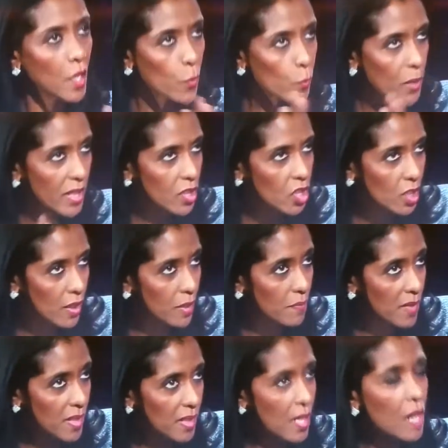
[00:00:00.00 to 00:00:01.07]
which
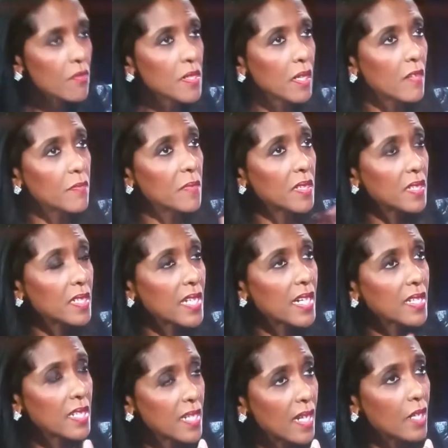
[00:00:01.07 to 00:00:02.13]
this current government
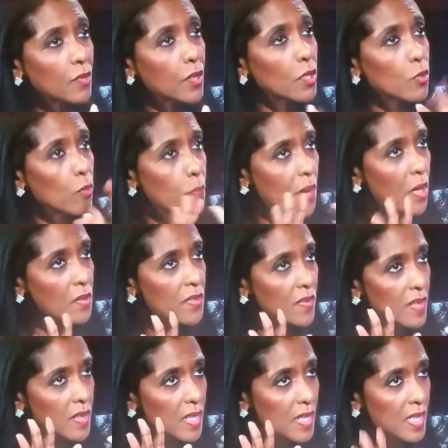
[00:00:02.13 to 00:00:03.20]
says now that you were part
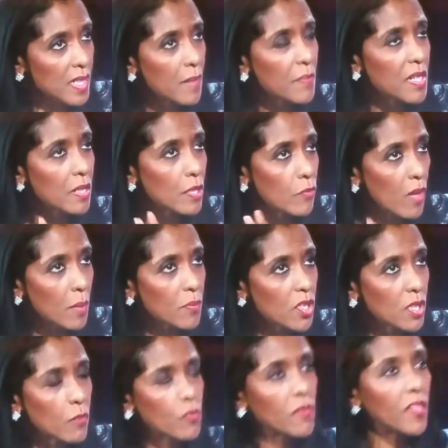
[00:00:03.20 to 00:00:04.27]
of the systemic corruption.